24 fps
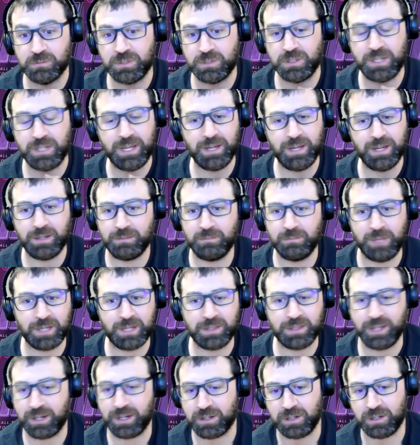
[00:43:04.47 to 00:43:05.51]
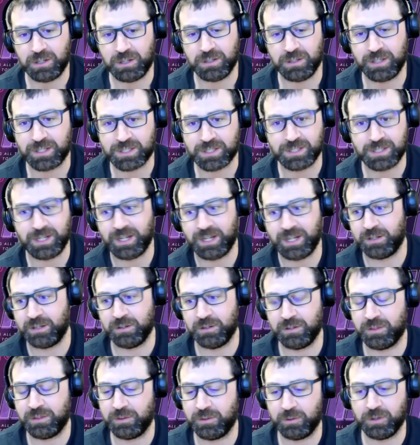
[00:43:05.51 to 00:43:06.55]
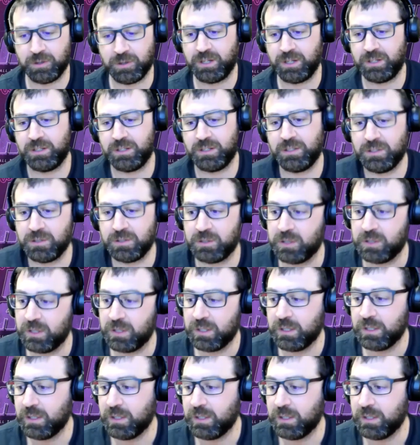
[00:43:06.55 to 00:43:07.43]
You can't make that call. That's not your authority to do.